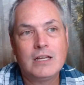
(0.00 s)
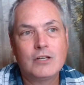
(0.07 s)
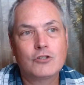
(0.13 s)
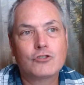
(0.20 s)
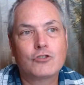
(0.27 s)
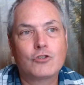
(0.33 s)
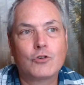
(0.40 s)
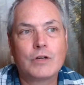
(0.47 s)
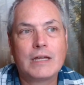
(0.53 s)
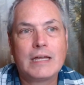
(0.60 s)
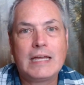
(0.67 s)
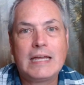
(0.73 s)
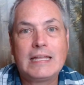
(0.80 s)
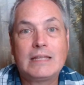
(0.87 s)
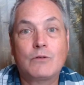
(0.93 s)
So
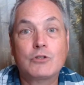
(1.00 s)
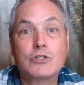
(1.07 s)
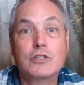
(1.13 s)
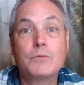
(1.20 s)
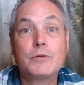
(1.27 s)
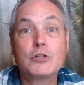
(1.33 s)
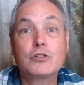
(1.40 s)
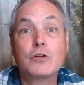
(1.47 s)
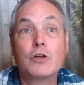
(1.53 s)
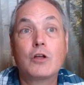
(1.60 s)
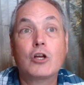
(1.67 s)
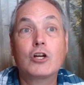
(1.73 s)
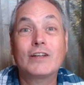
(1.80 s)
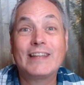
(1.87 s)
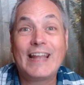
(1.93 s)
there was so much
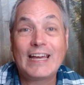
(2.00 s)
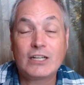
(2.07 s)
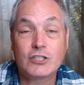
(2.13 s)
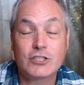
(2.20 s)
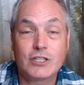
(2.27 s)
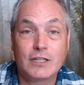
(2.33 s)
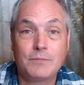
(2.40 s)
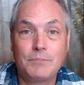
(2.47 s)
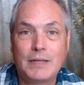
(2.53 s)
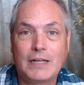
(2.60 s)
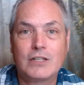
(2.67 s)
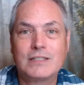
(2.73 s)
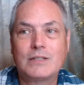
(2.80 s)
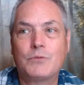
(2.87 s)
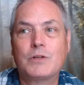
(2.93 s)
connection
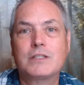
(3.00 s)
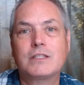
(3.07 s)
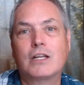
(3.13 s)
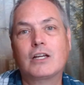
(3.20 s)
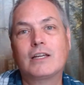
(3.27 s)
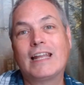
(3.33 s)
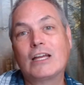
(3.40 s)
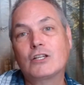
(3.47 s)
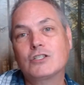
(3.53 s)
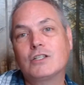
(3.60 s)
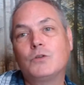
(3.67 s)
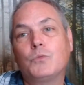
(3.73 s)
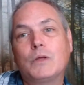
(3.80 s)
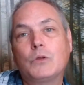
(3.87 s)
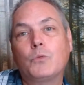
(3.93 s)
because there was a
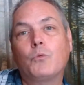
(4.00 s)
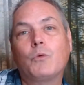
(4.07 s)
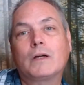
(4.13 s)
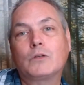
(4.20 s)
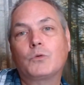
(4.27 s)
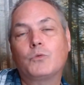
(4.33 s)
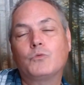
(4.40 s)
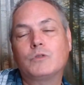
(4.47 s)
connection with what